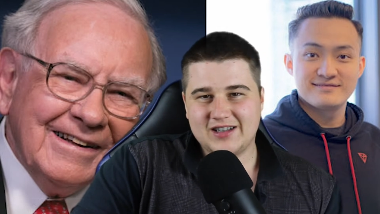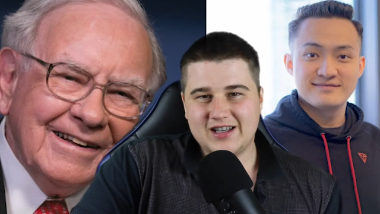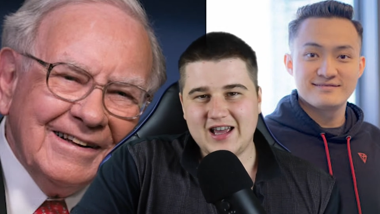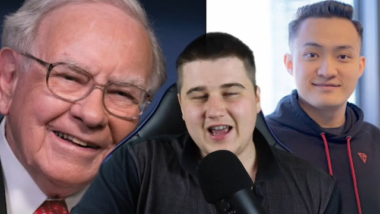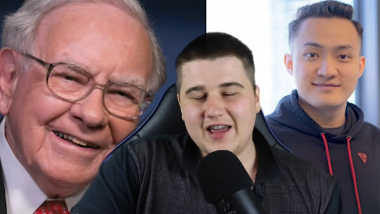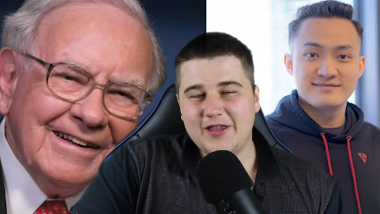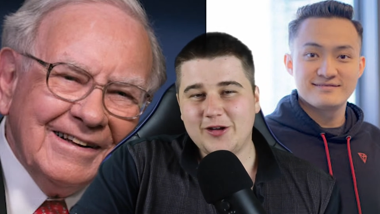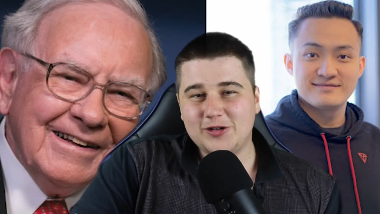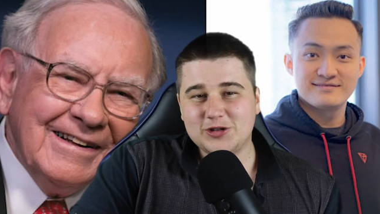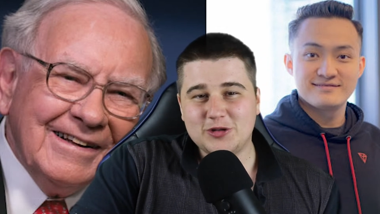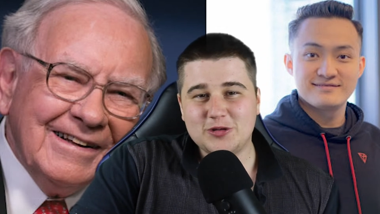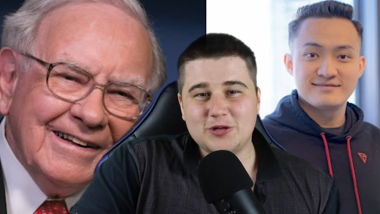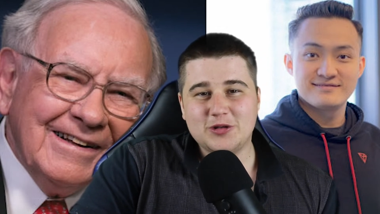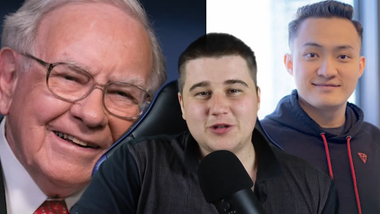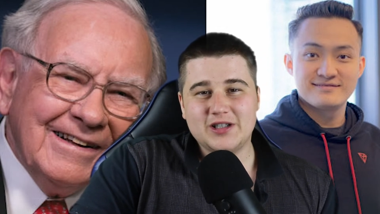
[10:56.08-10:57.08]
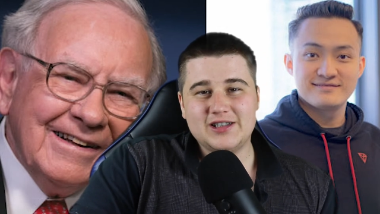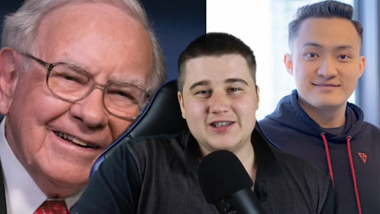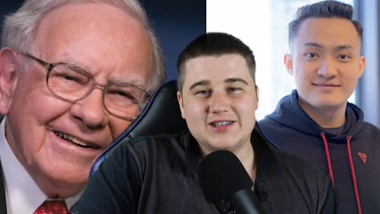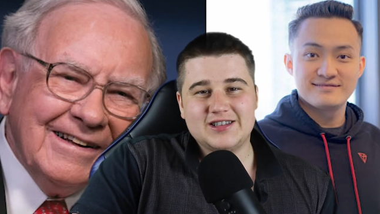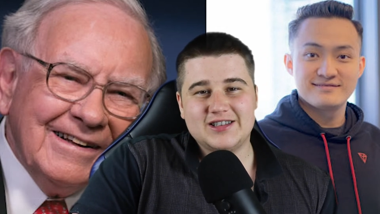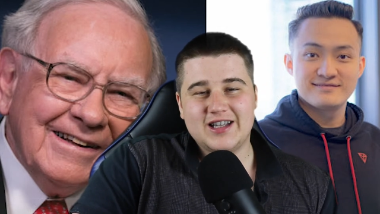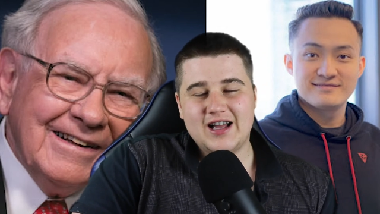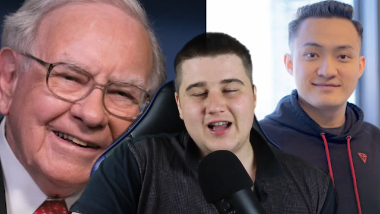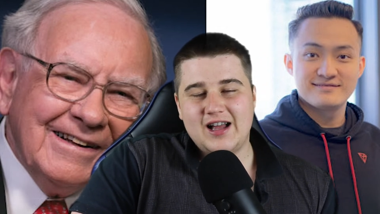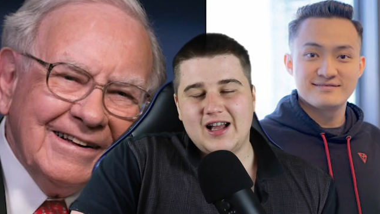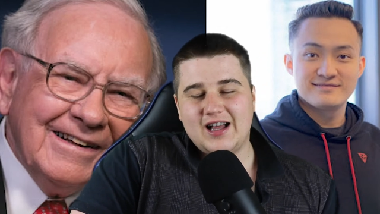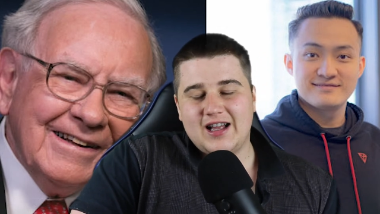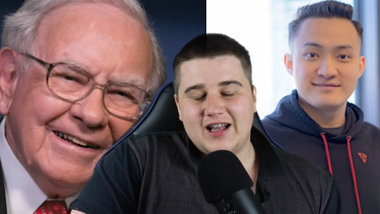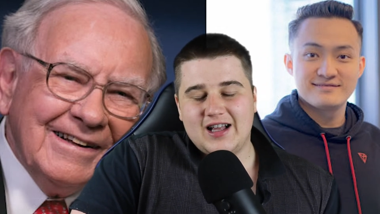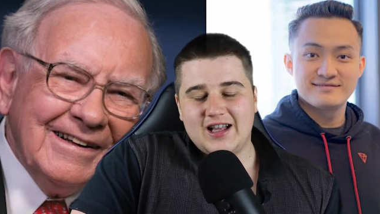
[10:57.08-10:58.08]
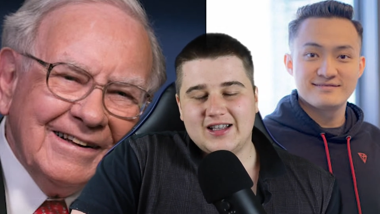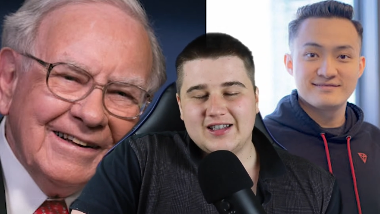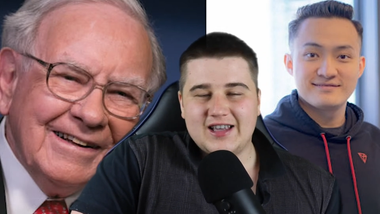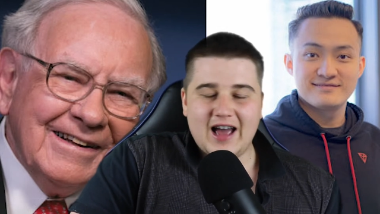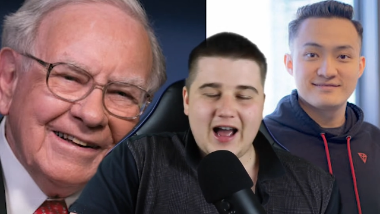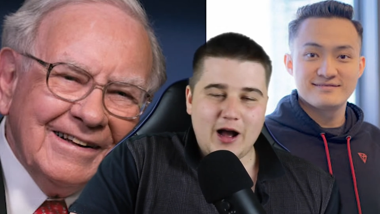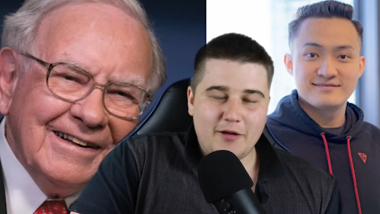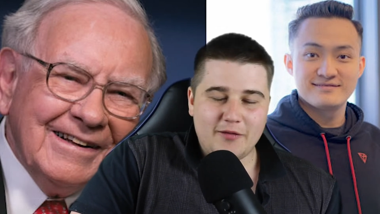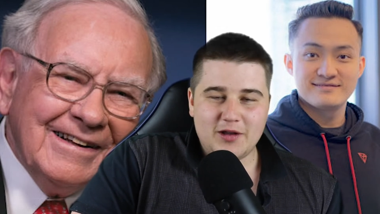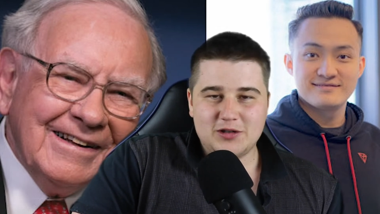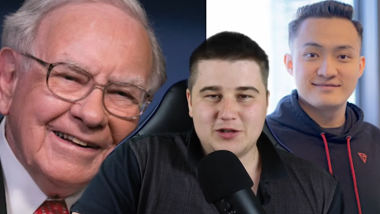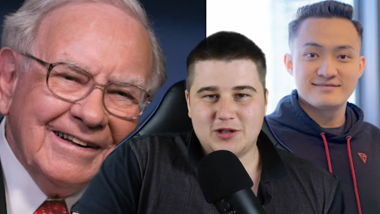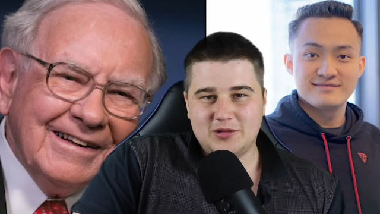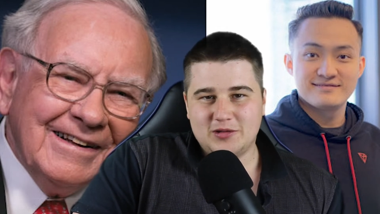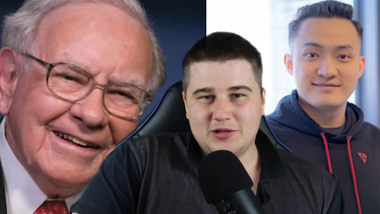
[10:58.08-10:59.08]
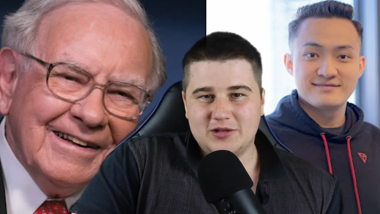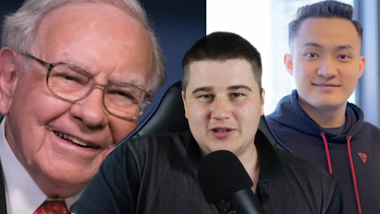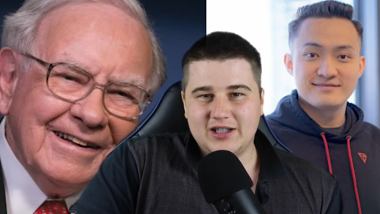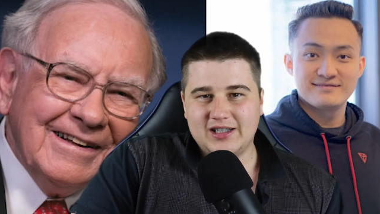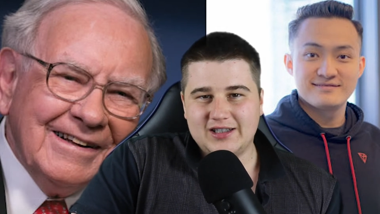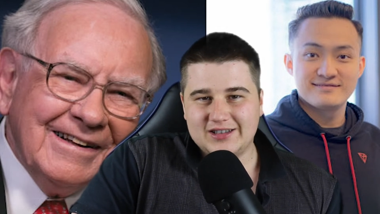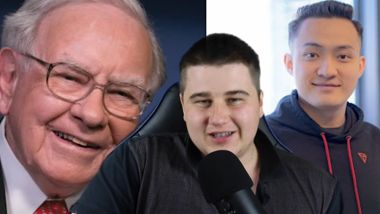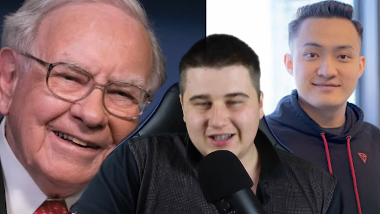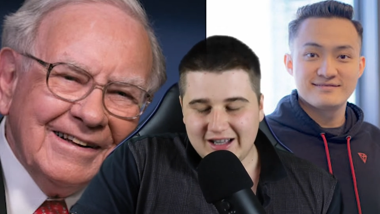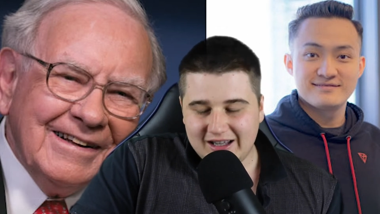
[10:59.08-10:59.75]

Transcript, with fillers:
Speaker 1: Get in those altcoins. Get out of those altcoins,